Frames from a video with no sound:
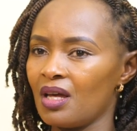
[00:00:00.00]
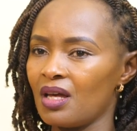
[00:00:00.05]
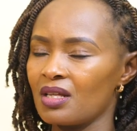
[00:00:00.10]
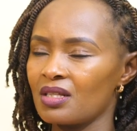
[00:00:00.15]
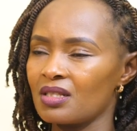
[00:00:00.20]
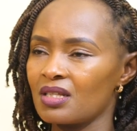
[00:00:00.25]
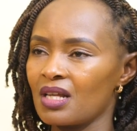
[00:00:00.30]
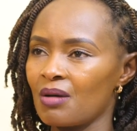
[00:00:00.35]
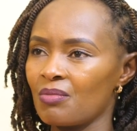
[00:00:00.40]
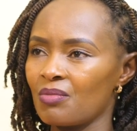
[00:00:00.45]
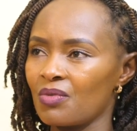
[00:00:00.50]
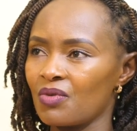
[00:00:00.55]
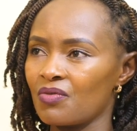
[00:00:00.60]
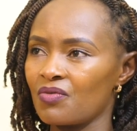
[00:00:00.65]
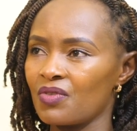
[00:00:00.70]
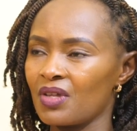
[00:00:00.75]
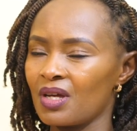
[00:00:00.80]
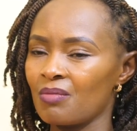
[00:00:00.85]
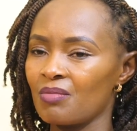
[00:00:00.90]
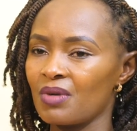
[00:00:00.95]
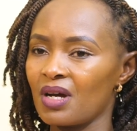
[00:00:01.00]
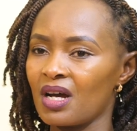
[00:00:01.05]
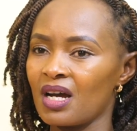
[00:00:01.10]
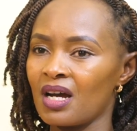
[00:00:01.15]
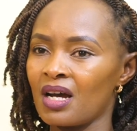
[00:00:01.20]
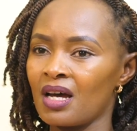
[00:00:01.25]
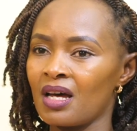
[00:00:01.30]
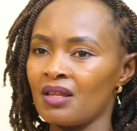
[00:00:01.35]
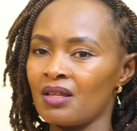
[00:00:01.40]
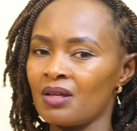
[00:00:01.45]
Some of them
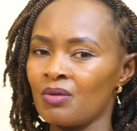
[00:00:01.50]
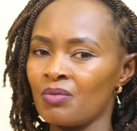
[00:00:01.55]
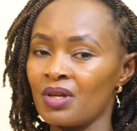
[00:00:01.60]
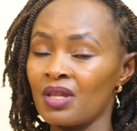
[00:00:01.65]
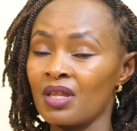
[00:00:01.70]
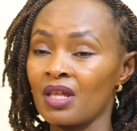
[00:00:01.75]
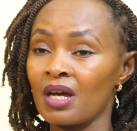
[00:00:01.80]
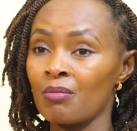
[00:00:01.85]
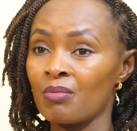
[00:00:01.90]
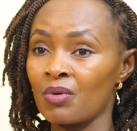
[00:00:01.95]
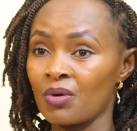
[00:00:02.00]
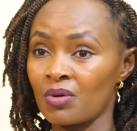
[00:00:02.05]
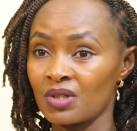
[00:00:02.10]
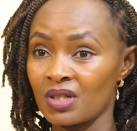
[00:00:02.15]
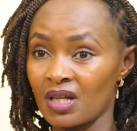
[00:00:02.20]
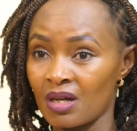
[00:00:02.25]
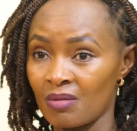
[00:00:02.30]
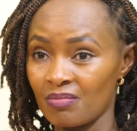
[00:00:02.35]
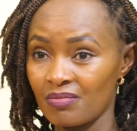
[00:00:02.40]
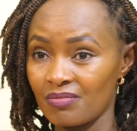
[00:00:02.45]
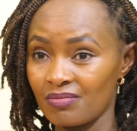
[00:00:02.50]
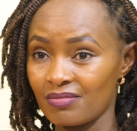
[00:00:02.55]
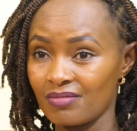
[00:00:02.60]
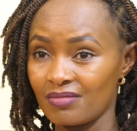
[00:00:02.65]
are the way they are brought up,